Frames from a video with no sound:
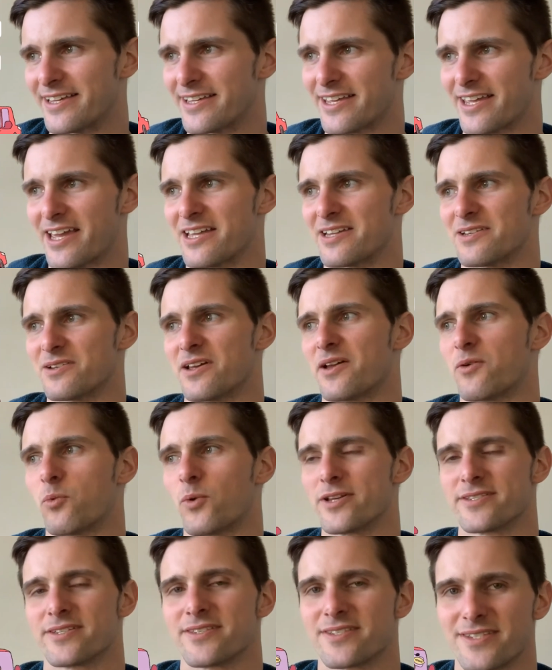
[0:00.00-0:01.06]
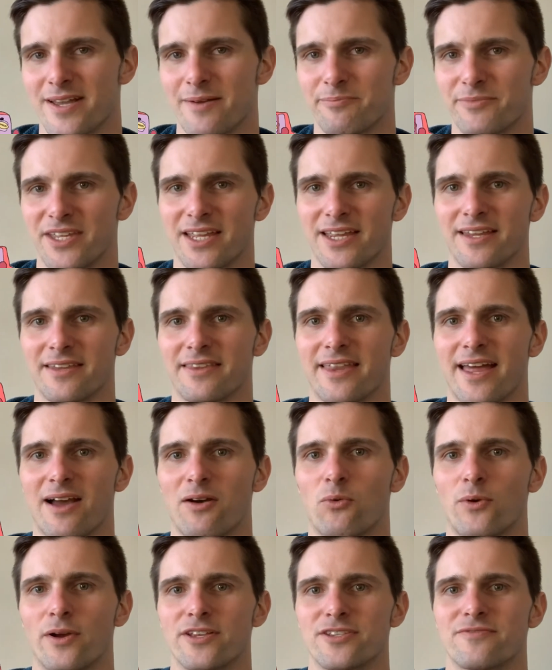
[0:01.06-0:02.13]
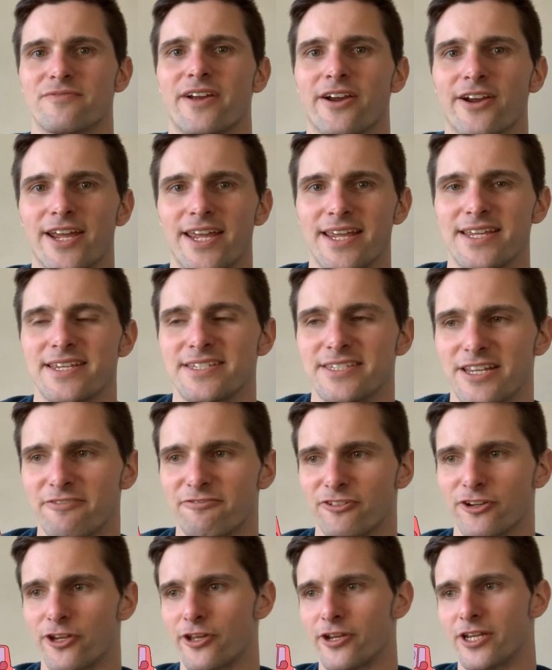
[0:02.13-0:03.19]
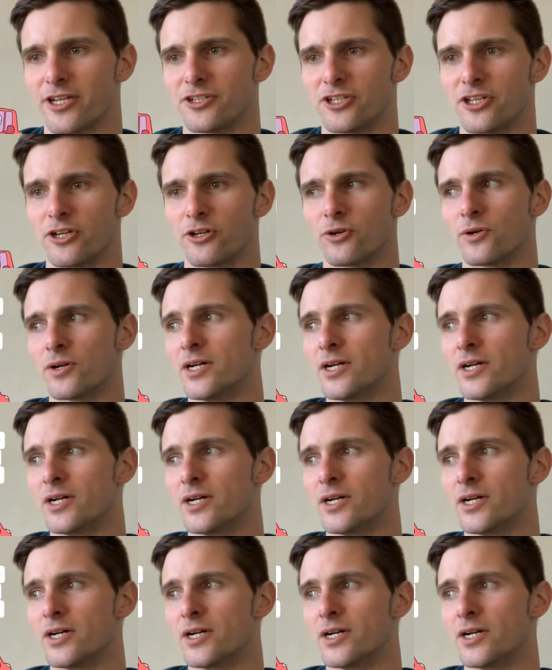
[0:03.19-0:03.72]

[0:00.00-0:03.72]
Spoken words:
It wasn't something that was very easy for you to do.